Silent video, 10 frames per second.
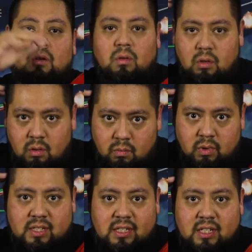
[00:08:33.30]
little
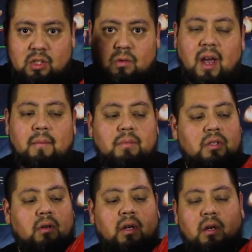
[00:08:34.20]
resistance strap.
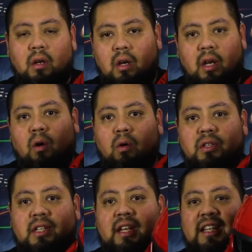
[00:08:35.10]
So it, it
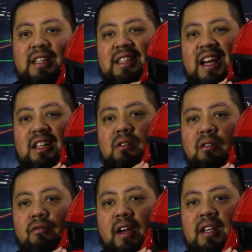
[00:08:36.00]
holds it nice and tight to
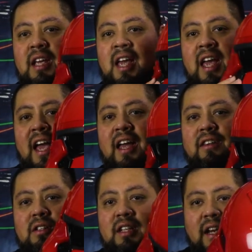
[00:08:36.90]
your face, and
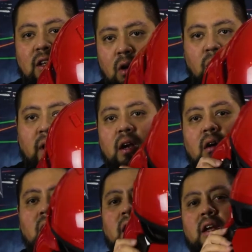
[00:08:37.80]
there's like no
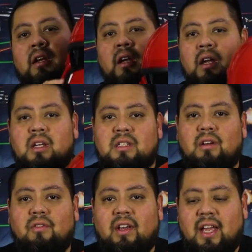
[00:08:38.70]
wiggle and
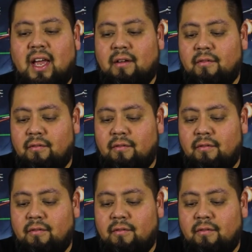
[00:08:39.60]
stuff like that.